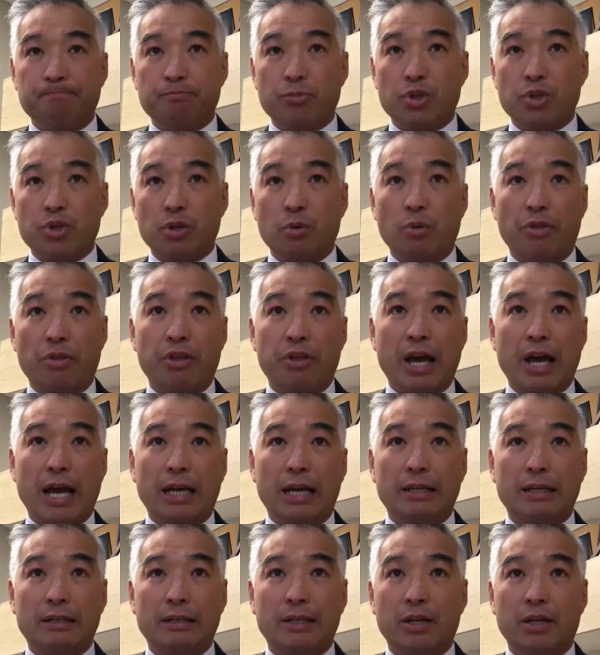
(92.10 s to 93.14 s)
So with
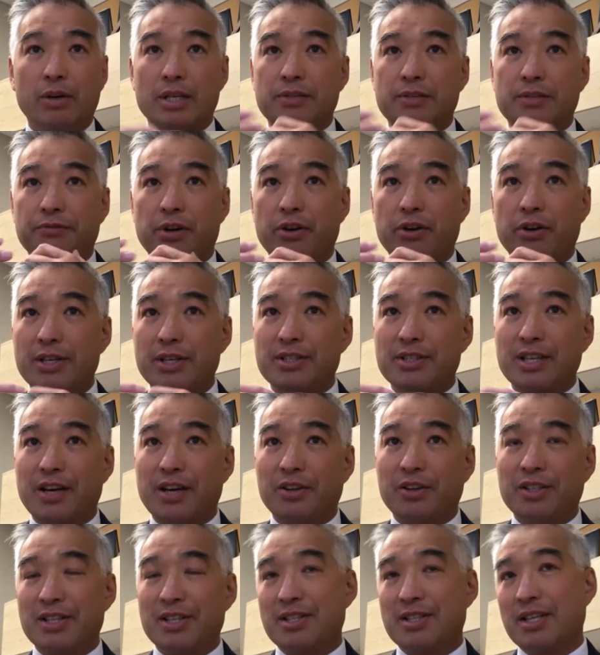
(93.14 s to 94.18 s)
that, as far as
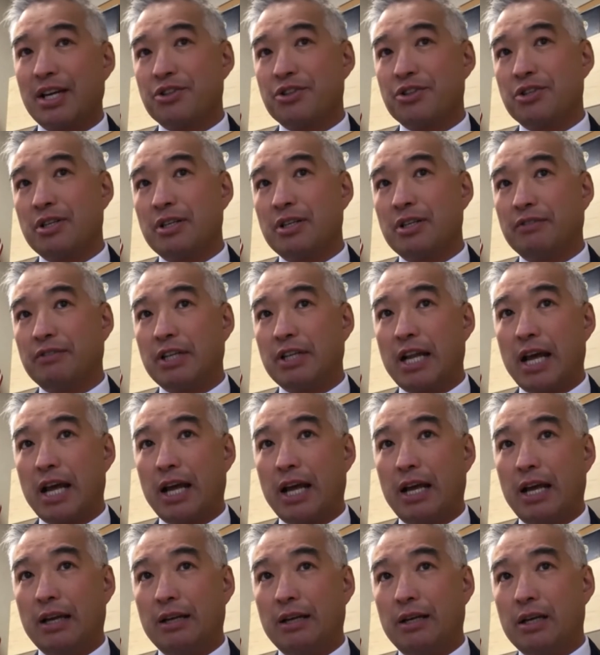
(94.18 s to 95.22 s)
our discussion of
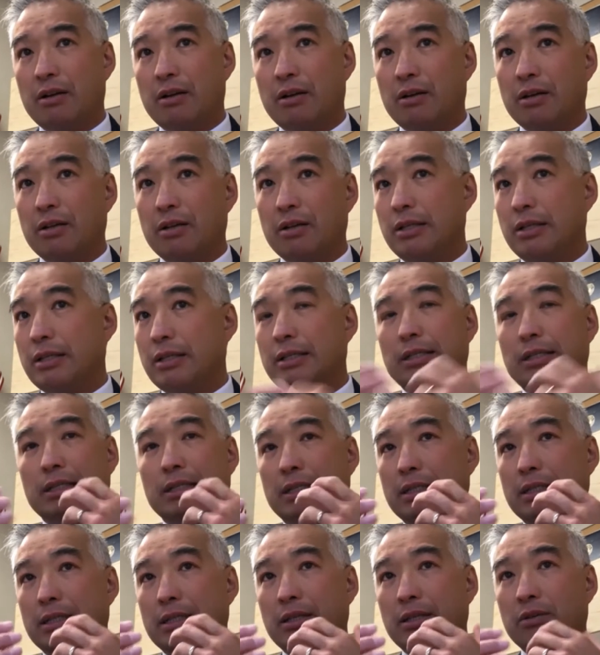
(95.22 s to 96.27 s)
today,
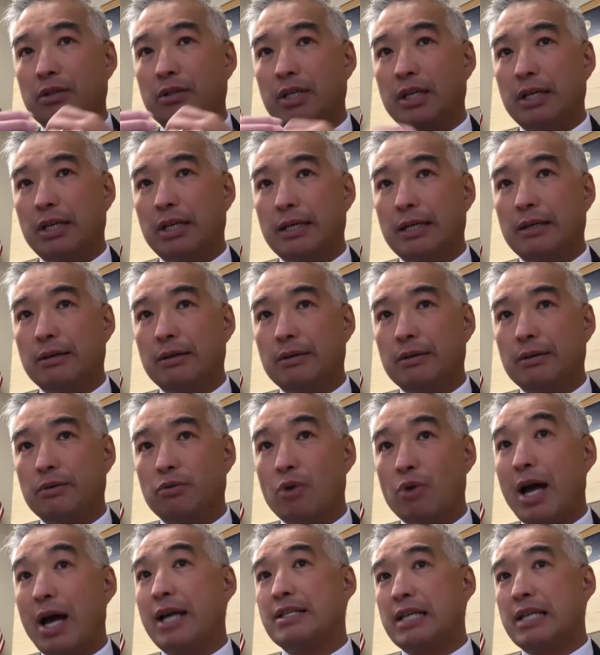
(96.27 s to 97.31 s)
the
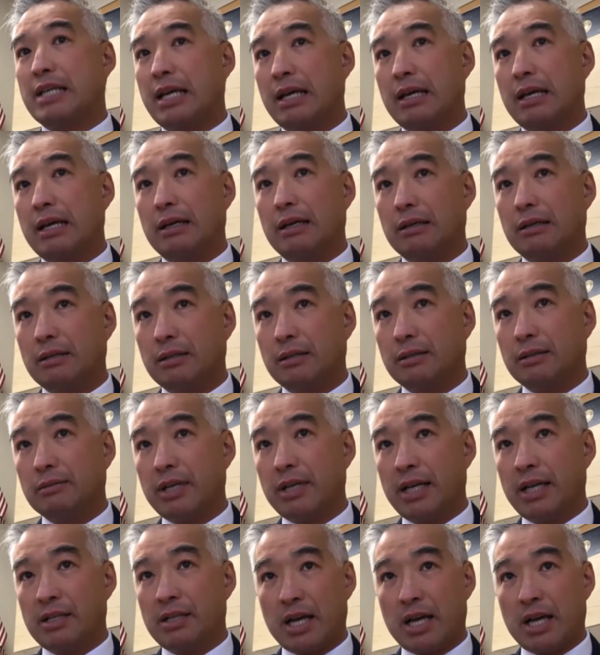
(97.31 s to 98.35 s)
rising
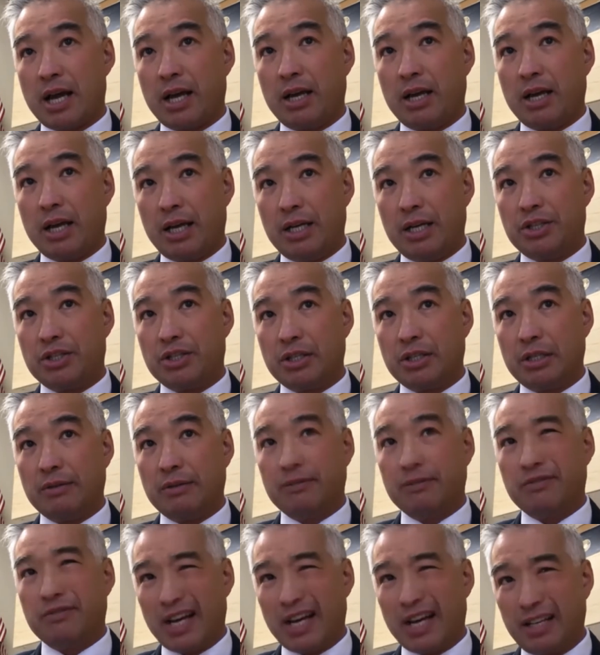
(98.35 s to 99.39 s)

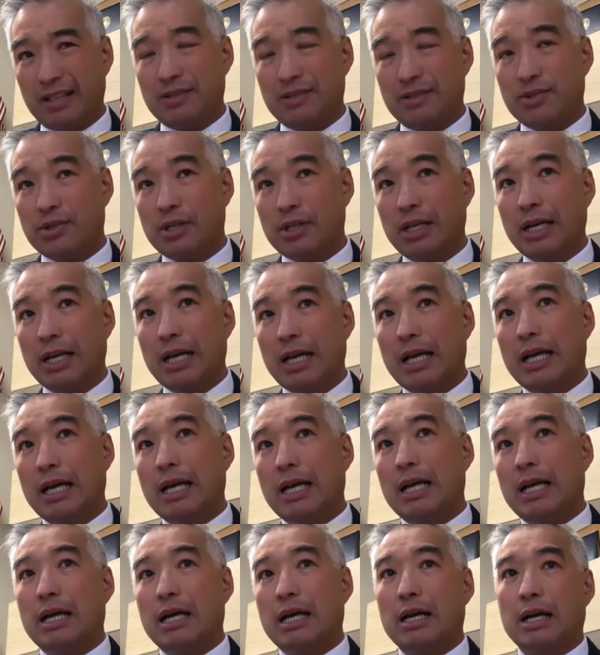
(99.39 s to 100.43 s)
anti-Asian violence,
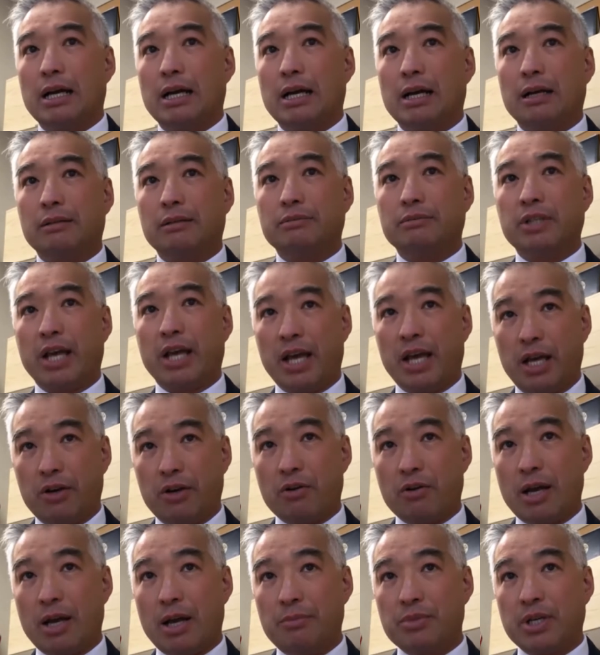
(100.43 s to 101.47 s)
the hate
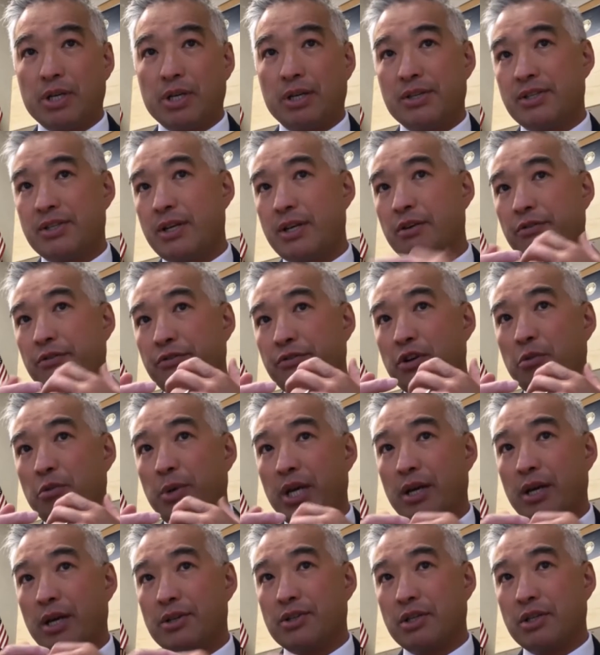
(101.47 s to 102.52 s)
crimes and the
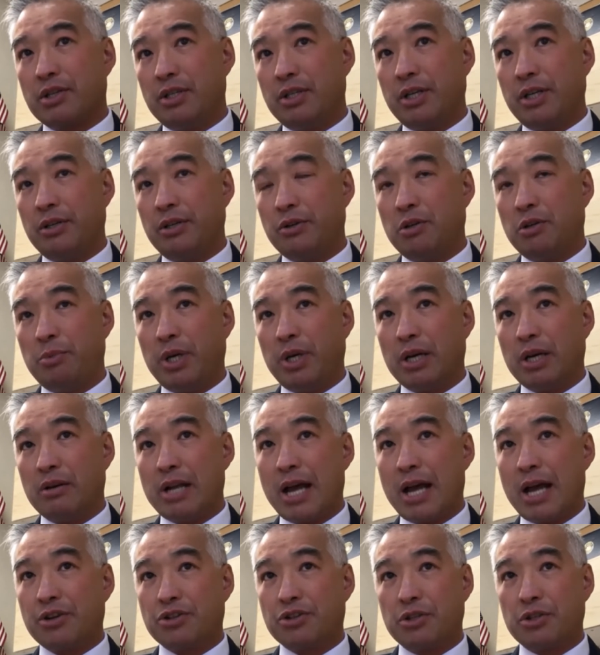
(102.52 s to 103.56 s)
xenophobias continue to be our
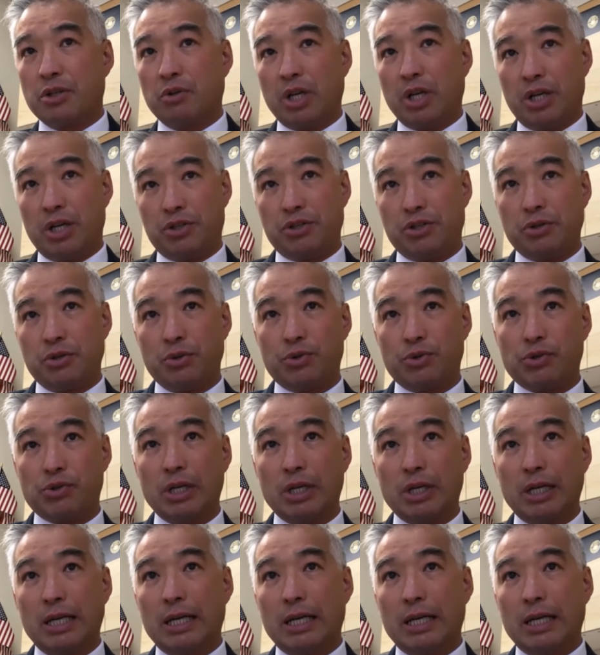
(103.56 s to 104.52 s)
national issues.